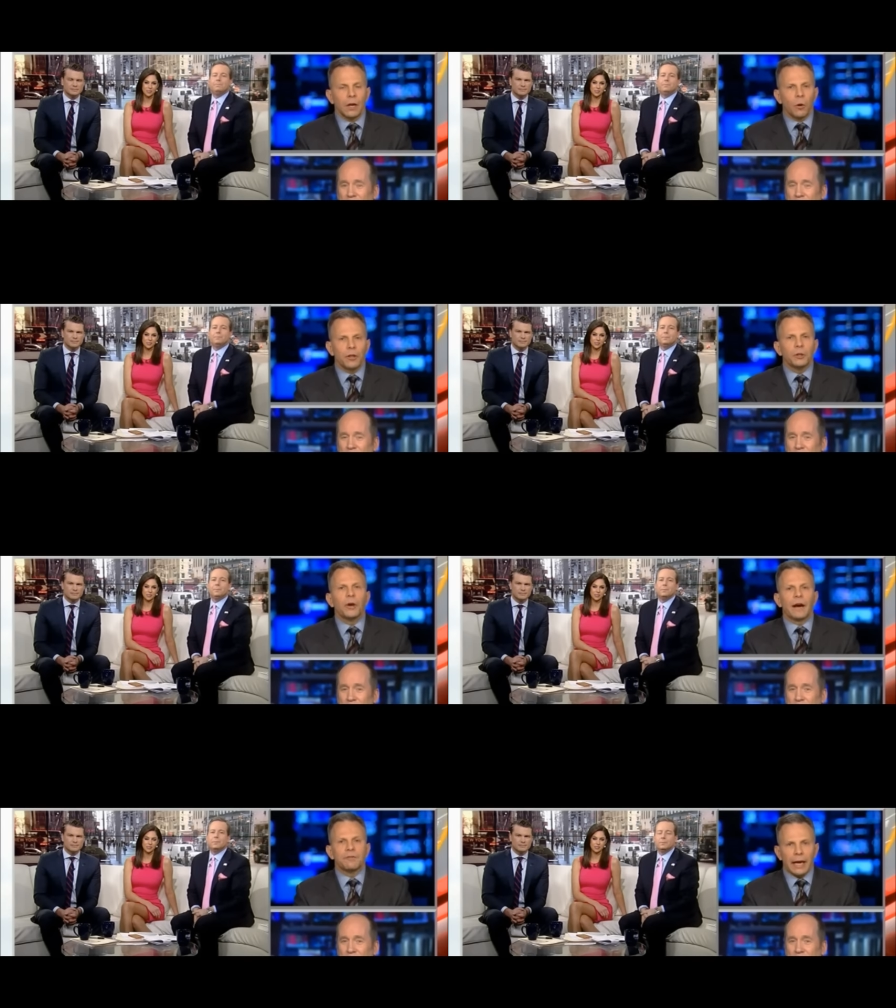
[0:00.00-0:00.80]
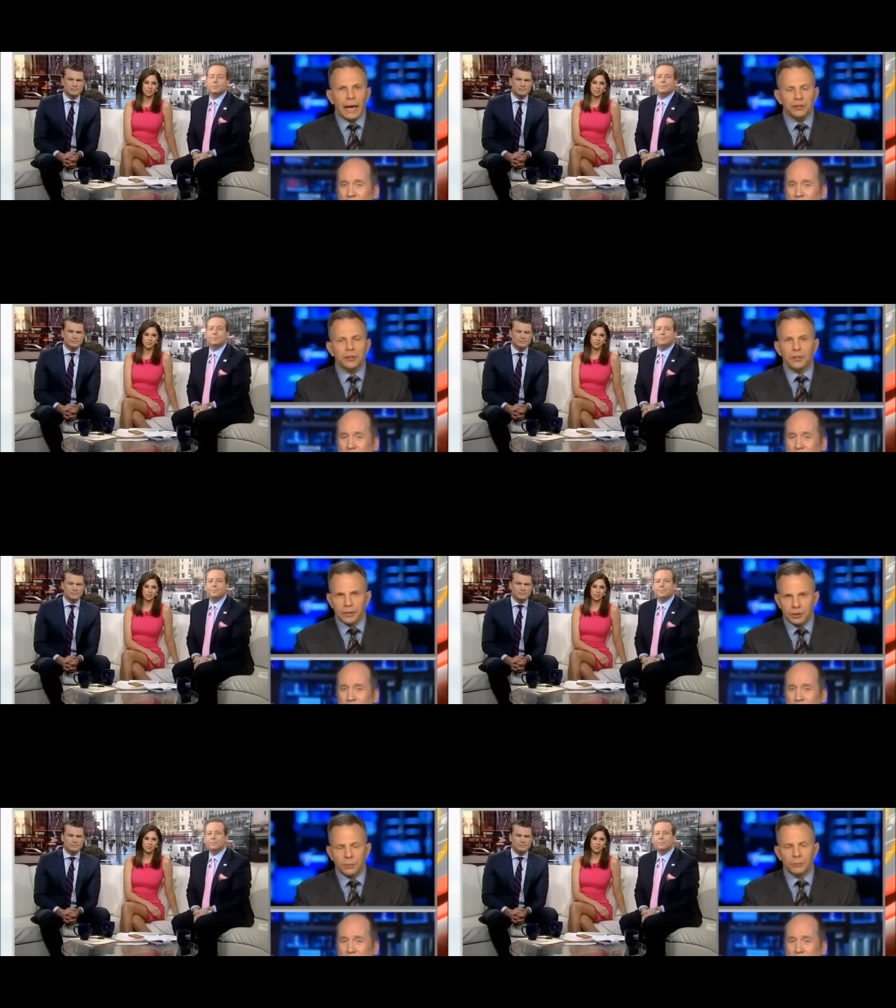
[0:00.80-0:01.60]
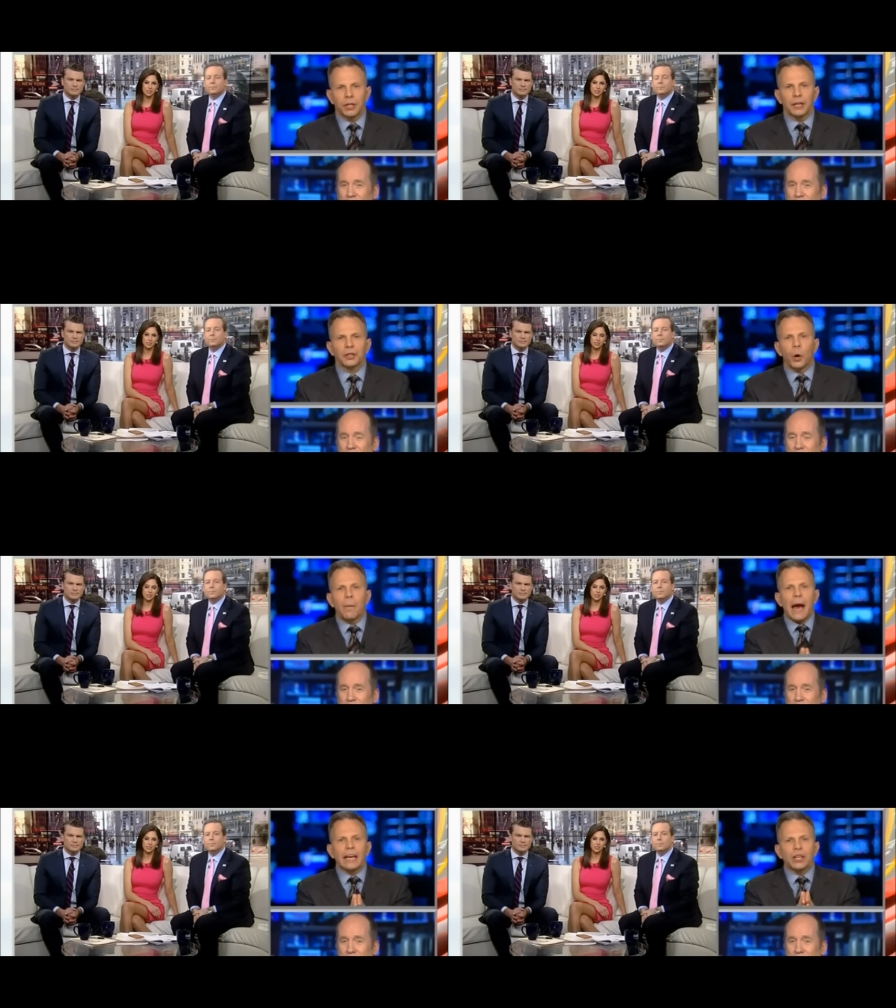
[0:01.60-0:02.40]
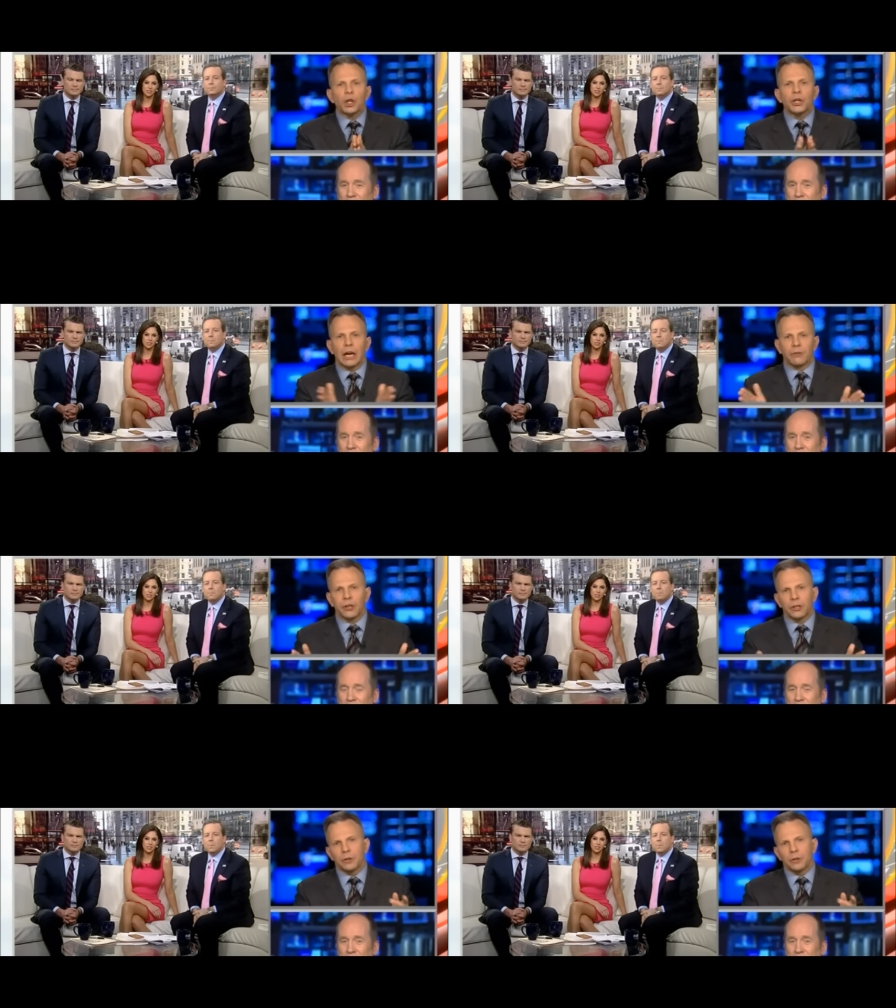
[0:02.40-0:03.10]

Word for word: Well, you have to actually, as Jim said, go back and look at everything.